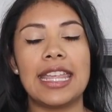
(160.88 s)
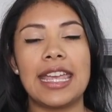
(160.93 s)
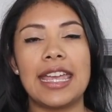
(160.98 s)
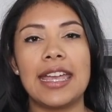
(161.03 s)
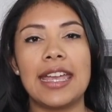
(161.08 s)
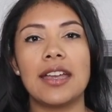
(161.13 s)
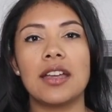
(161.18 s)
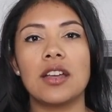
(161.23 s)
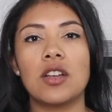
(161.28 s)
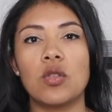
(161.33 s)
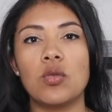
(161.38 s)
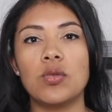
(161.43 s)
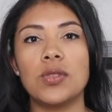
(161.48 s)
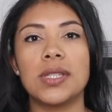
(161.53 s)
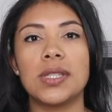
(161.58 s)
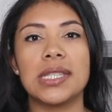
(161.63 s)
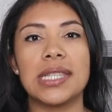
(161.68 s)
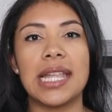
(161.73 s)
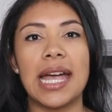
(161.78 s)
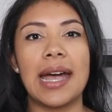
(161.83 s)
te
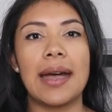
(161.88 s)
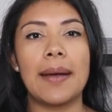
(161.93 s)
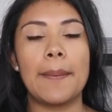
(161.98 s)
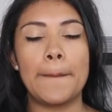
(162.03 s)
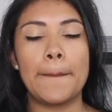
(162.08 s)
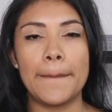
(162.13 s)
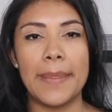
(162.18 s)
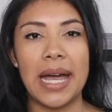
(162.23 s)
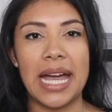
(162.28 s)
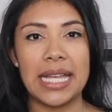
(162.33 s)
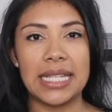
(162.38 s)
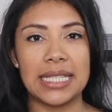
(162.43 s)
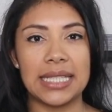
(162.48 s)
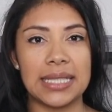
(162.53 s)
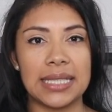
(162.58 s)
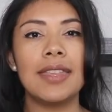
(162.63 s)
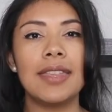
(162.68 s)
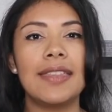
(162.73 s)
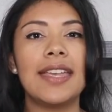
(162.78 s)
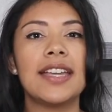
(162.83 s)
gusta
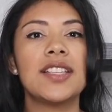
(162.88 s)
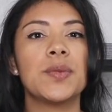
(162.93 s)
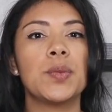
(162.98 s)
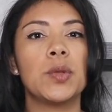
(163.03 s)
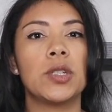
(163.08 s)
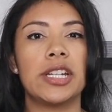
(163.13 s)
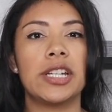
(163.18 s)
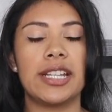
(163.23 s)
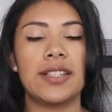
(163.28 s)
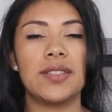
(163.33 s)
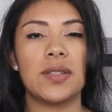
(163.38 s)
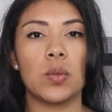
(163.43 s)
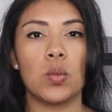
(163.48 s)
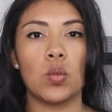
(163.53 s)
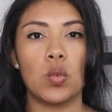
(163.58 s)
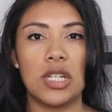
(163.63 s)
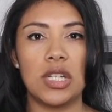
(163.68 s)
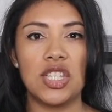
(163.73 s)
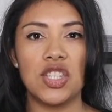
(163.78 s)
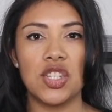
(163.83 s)
más? The next word is
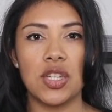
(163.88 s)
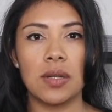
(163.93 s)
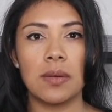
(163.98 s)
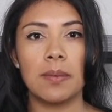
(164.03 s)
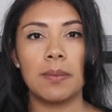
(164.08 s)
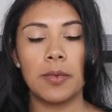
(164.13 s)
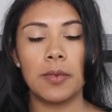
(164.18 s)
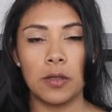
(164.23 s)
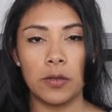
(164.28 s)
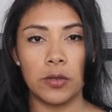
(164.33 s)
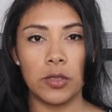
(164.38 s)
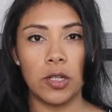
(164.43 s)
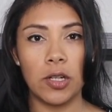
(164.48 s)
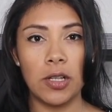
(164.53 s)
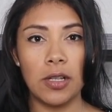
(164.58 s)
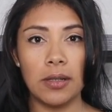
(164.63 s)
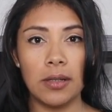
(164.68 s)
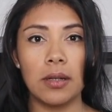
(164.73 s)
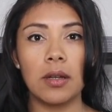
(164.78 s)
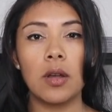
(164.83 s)
which, plural,